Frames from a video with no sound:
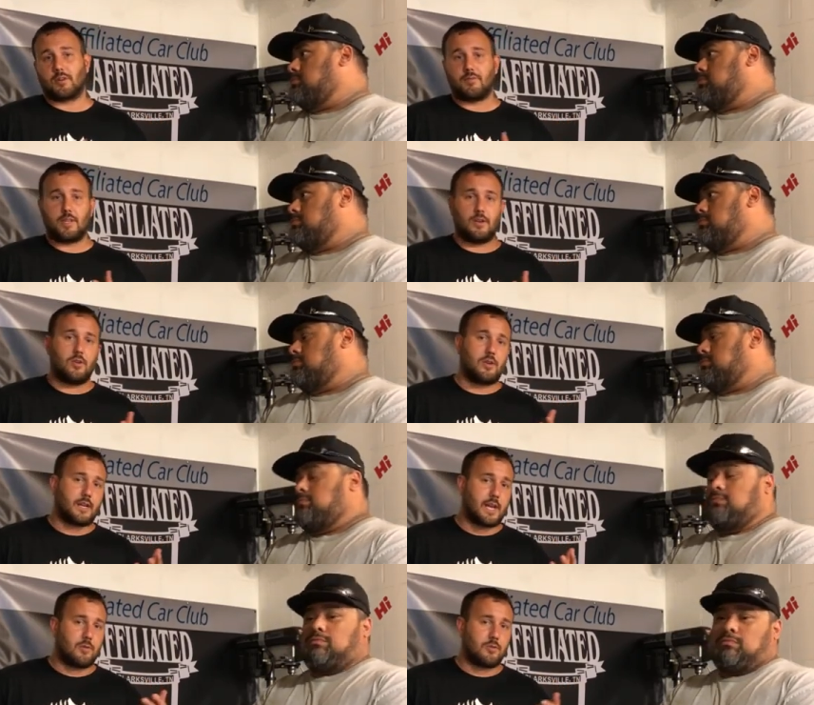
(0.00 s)
Speaker 1: gonna video on
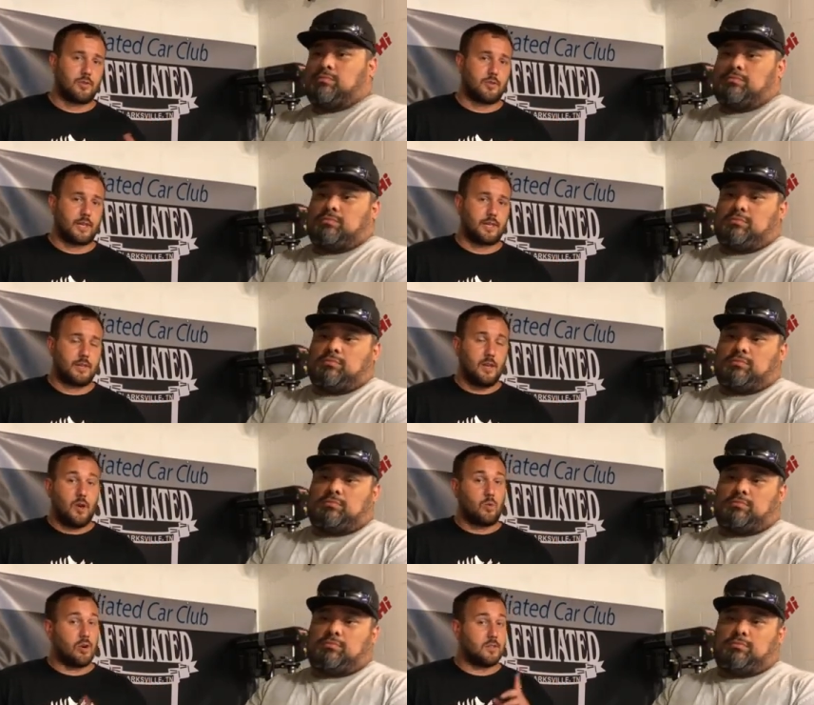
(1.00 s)
how we're doing it.
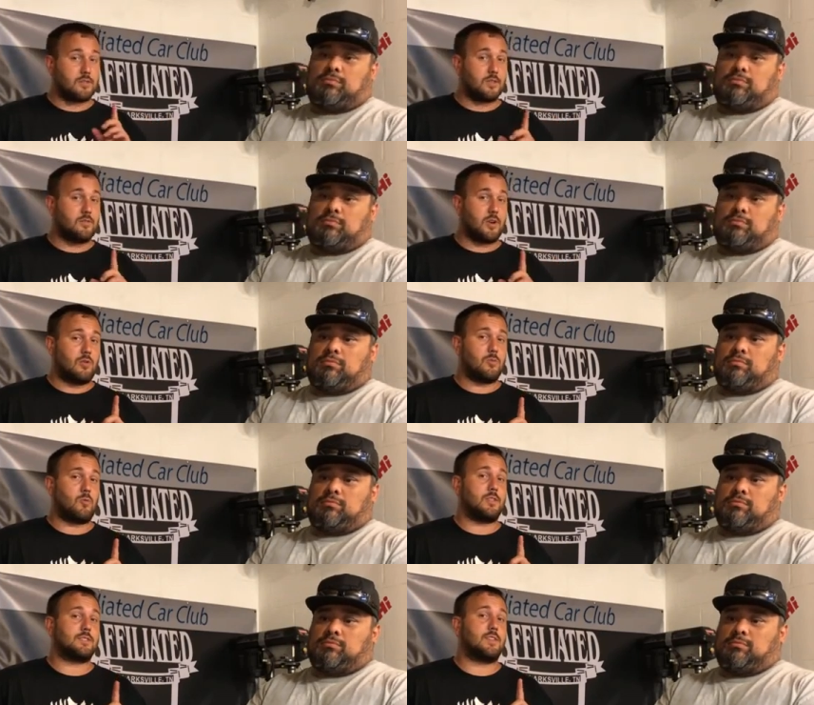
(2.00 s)
We're also going
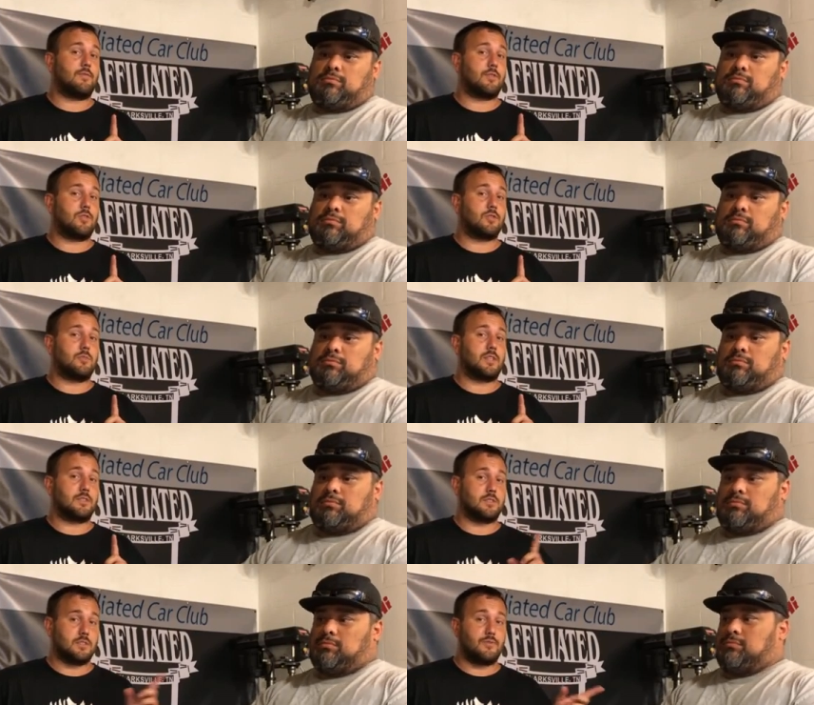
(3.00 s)
one step further
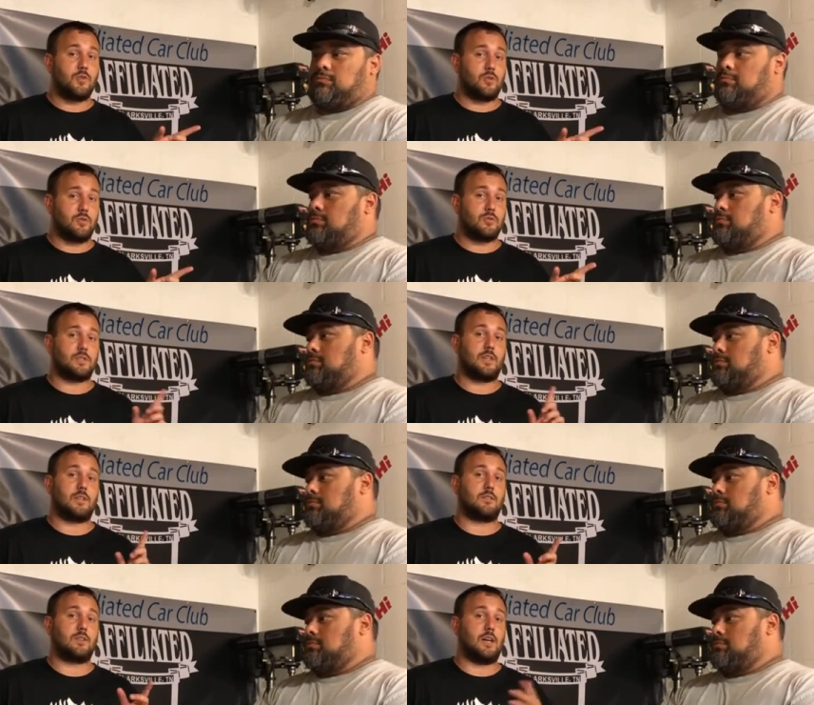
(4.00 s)
because this fool
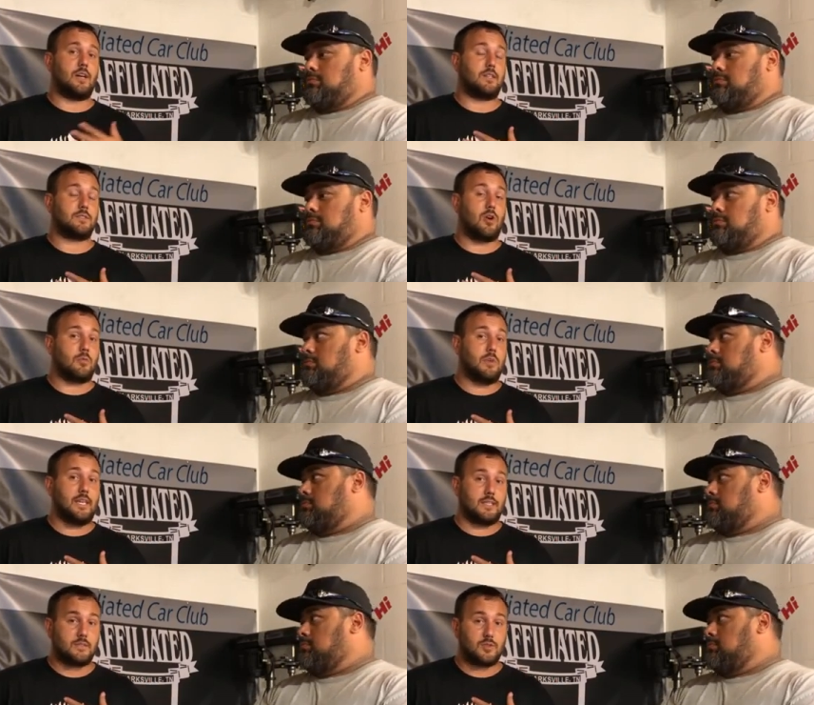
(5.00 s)
done talked
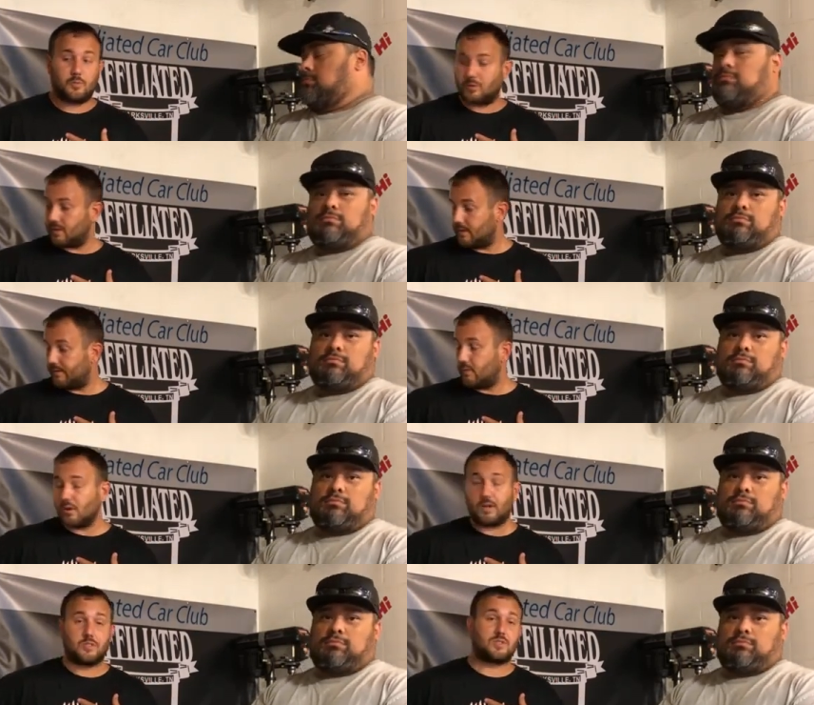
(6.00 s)
me into putting a
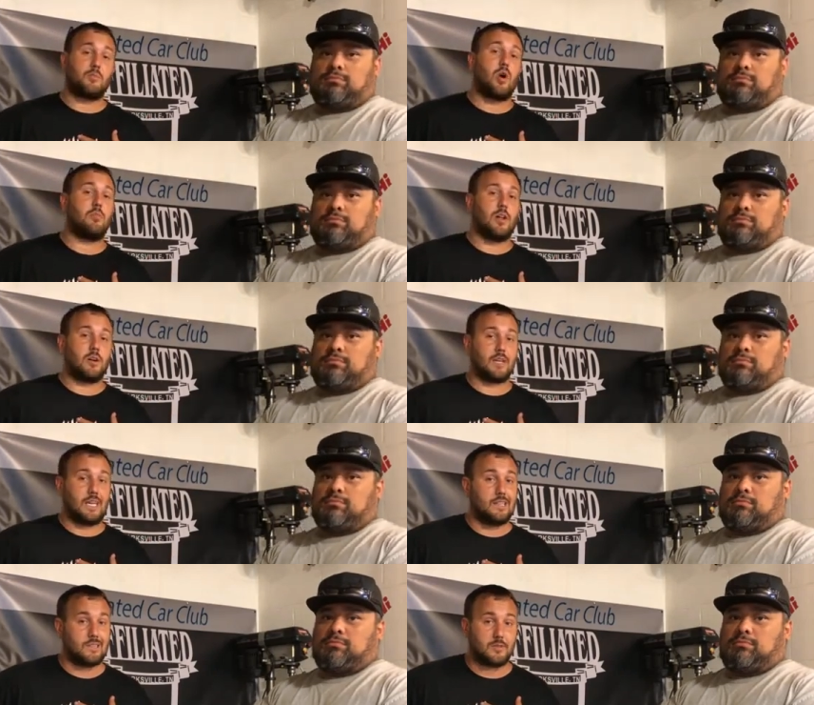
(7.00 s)
400 small block
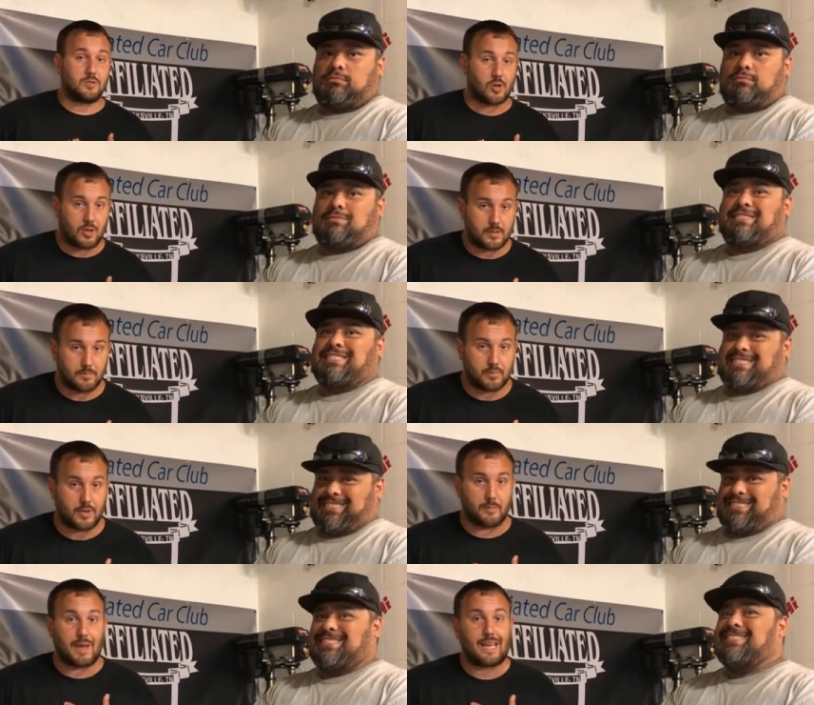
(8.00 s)
in the truck, put
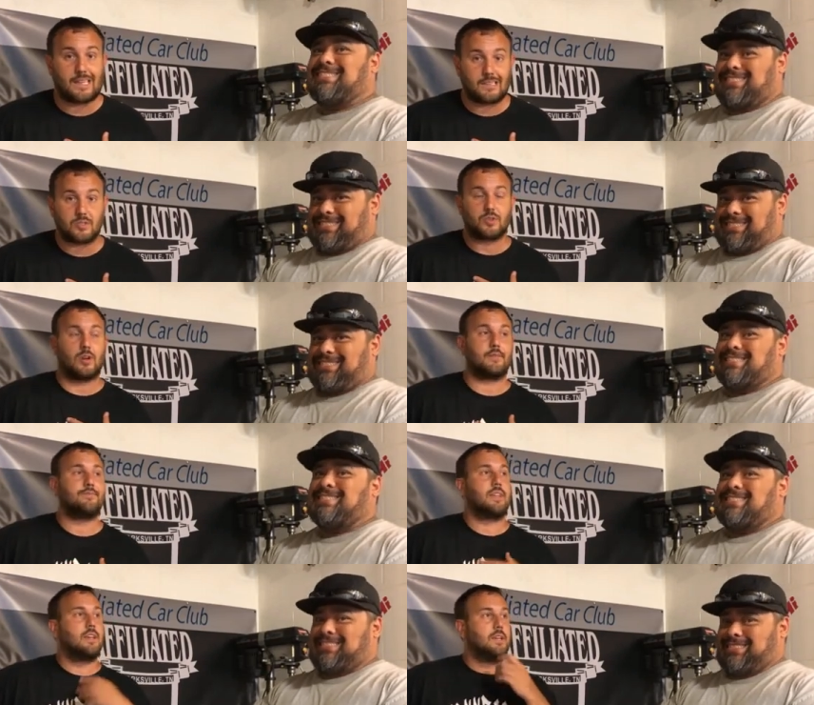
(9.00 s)
it back in the truck.
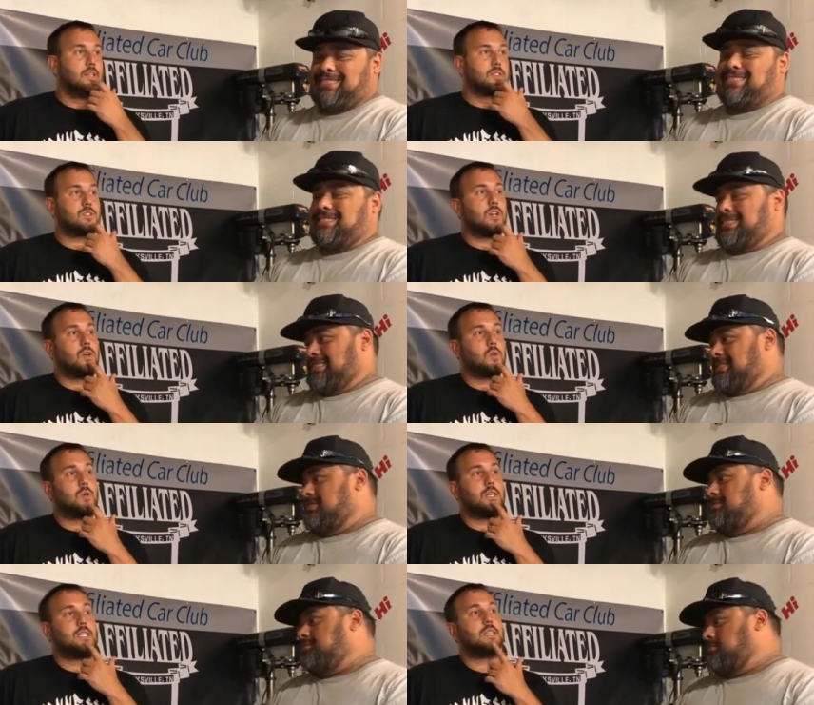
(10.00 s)

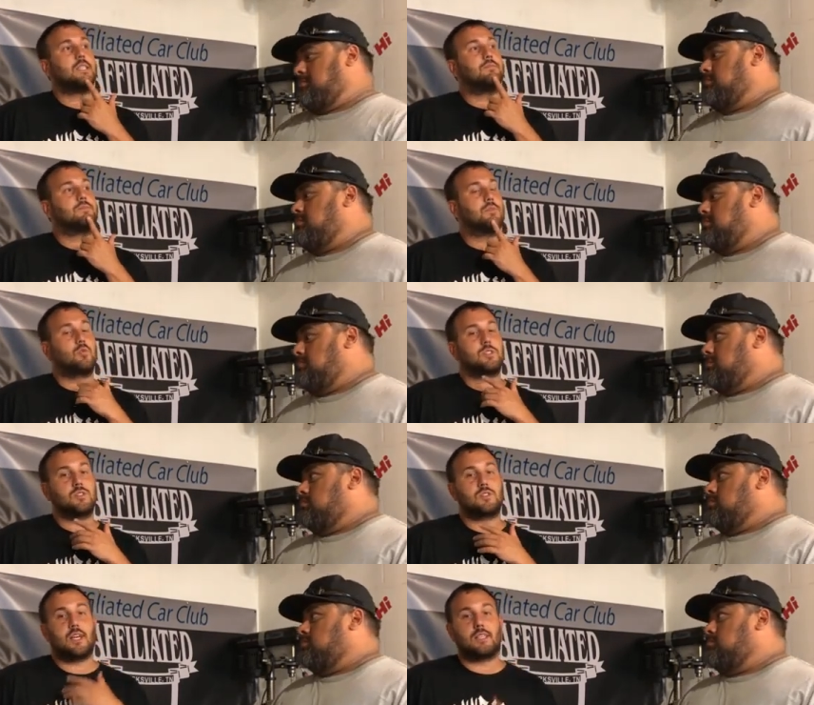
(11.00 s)
So we
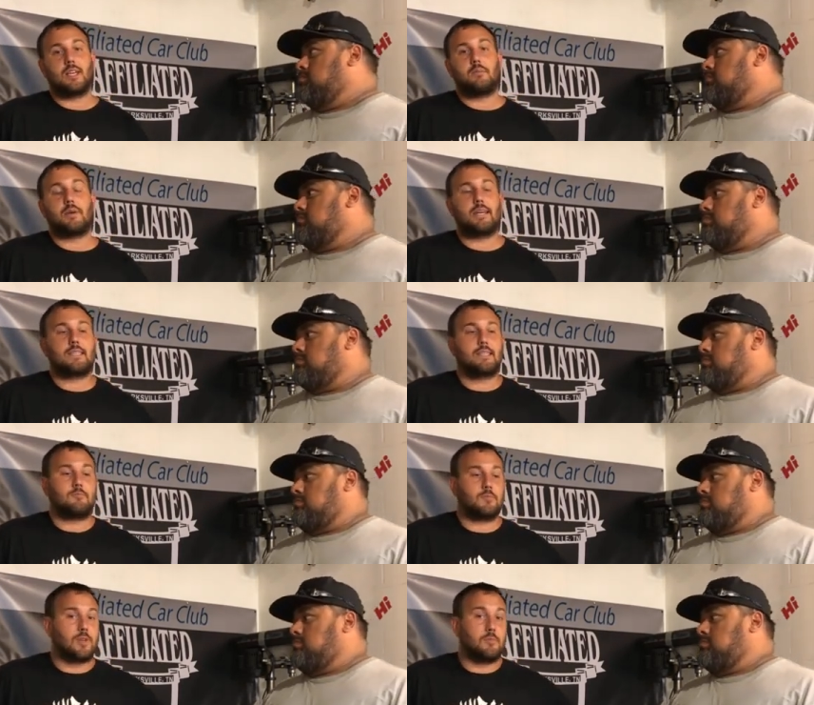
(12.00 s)
just got that back and
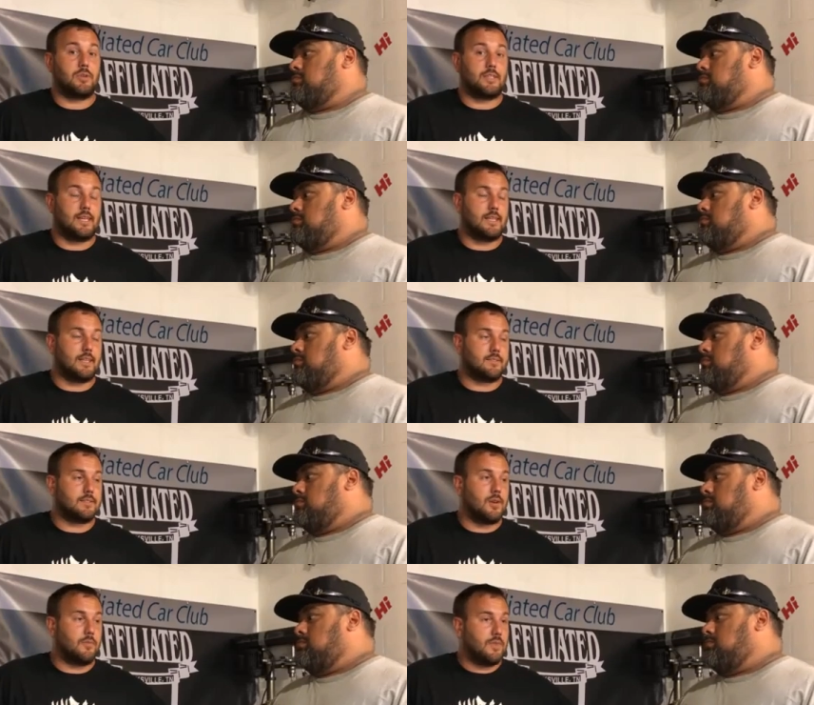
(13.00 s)
we're gonna put that in.
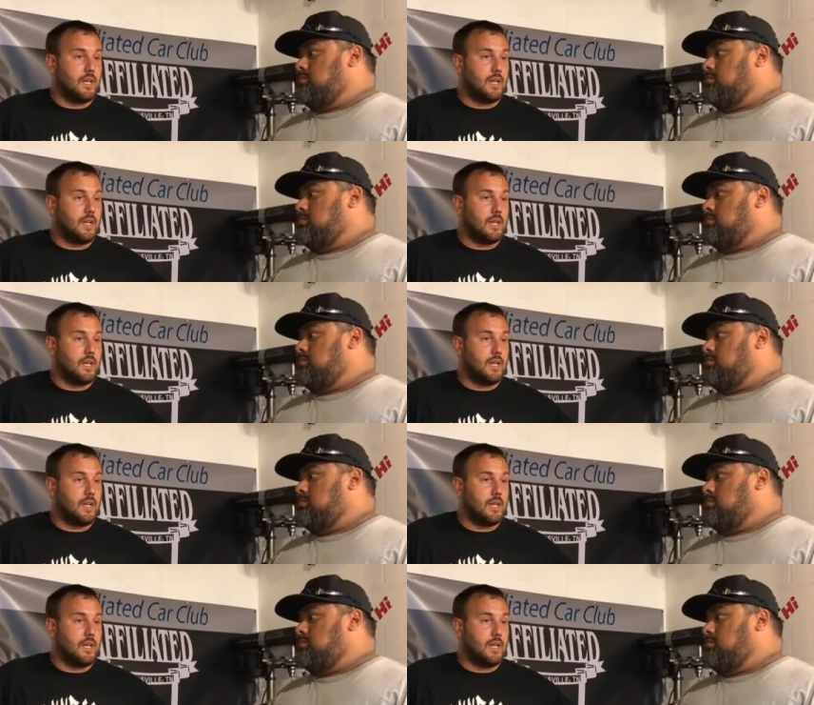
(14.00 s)
So